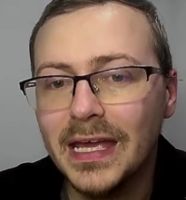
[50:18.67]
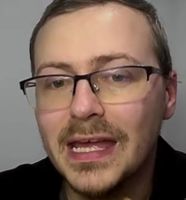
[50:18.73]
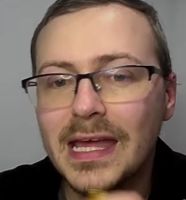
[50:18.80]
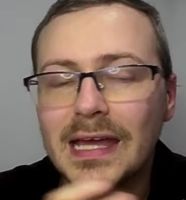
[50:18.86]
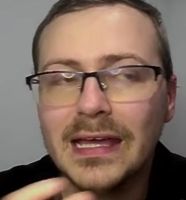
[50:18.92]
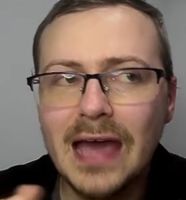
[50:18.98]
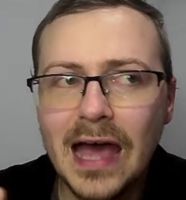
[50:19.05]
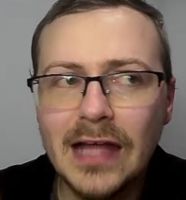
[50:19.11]

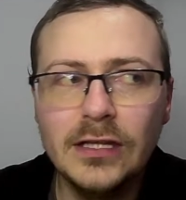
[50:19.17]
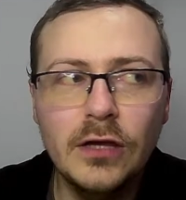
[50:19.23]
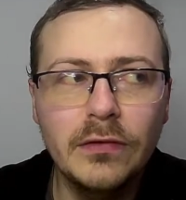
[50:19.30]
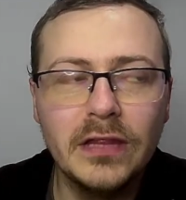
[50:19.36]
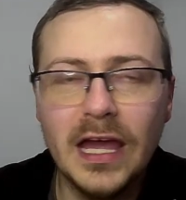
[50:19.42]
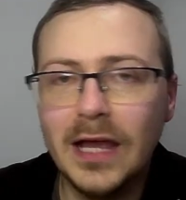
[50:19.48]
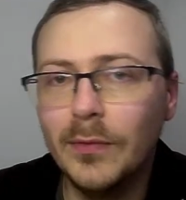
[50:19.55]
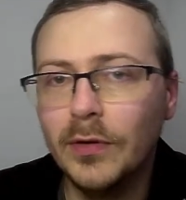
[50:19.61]
Can you say
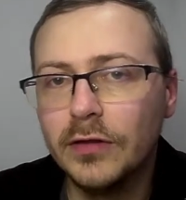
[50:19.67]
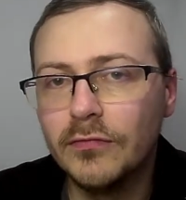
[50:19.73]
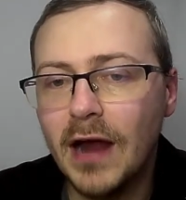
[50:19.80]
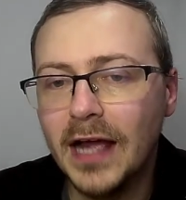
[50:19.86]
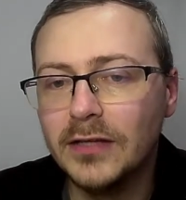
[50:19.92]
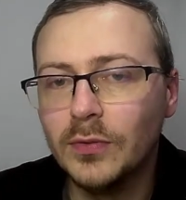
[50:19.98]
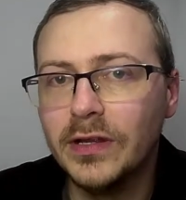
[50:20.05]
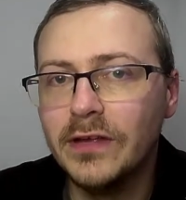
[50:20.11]
it was right
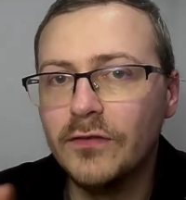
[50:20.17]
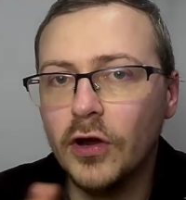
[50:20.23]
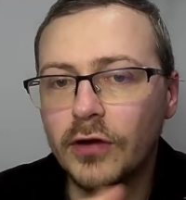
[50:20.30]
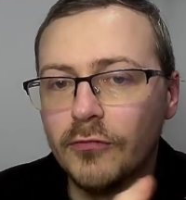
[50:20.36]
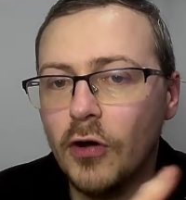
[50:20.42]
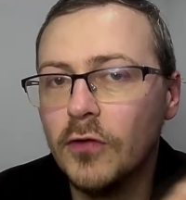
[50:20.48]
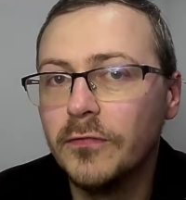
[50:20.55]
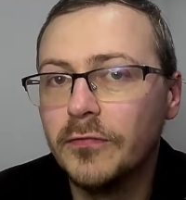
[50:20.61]
when you've got it
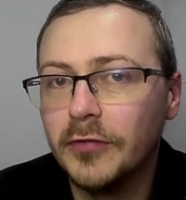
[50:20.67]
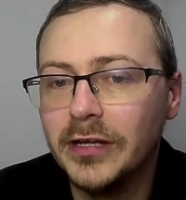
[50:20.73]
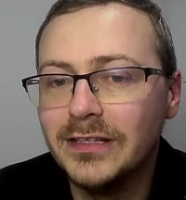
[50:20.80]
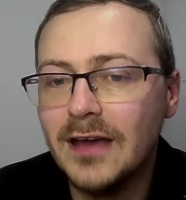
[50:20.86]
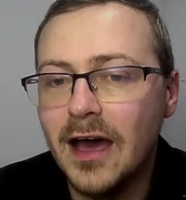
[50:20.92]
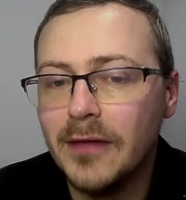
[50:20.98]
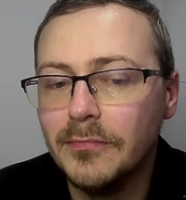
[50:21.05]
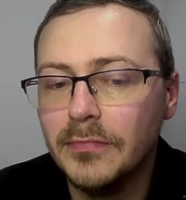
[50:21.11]
wrong 3
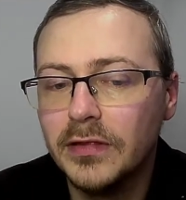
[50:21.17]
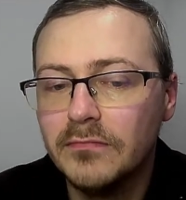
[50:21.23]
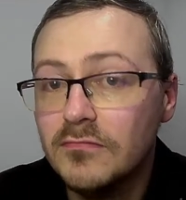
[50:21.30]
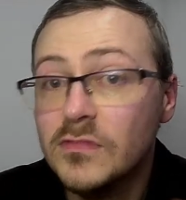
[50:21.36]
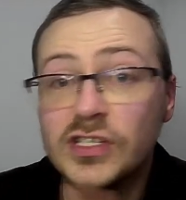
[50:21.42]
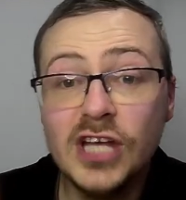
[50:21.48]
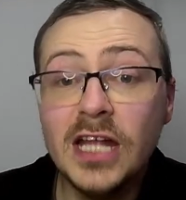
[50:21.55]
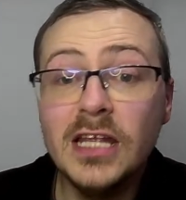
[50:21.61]
times?
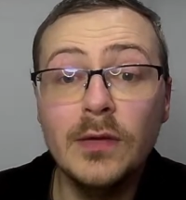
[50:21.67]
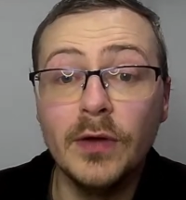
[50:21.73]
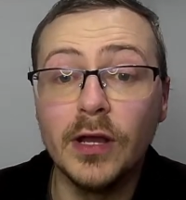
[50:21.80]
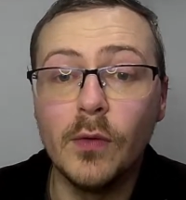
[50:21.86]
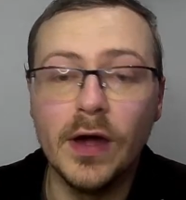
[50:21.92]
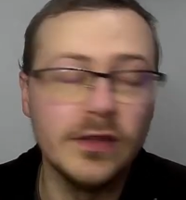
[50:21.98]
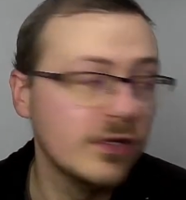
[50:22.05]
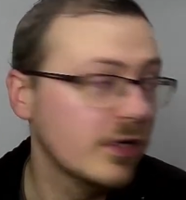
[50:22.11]
Genuine
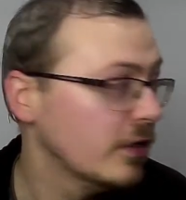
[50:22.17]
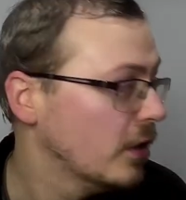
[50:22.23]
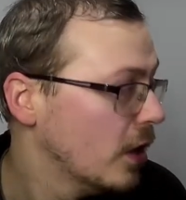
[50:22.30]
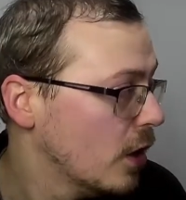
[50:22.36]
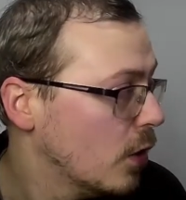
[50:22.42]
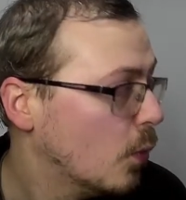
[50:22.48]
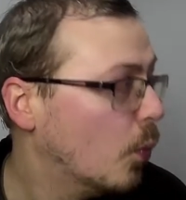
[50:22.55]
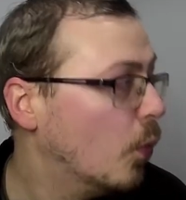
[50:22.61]
question.
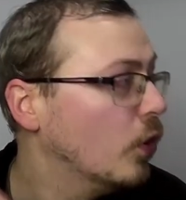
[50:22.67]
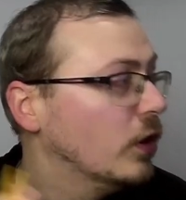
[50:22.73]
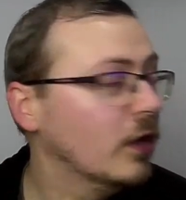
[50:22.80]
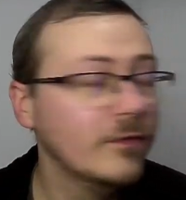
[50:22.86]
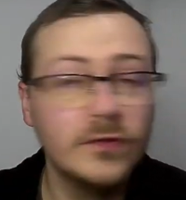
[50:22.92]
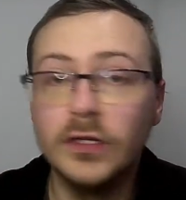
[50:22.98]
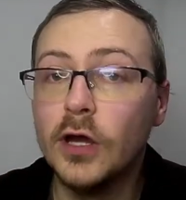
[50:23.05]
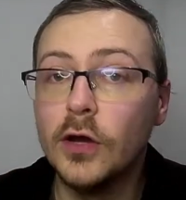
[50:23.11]
Would love
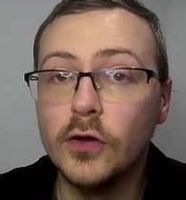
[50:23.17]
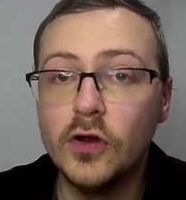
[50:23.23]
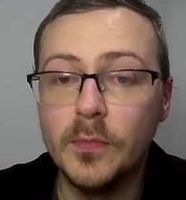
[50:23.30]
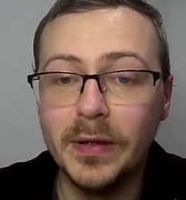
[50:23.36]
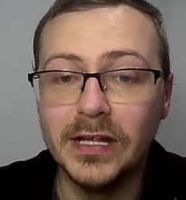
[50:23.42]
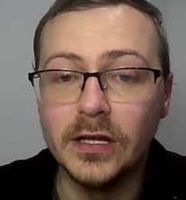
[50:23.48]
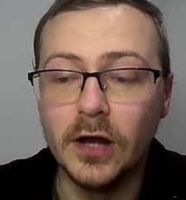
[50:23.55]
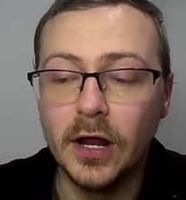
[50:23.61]
to know your
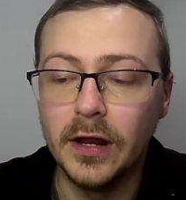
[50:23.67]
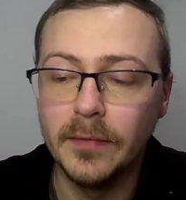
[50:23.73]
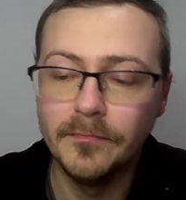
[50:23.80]
opinion on it.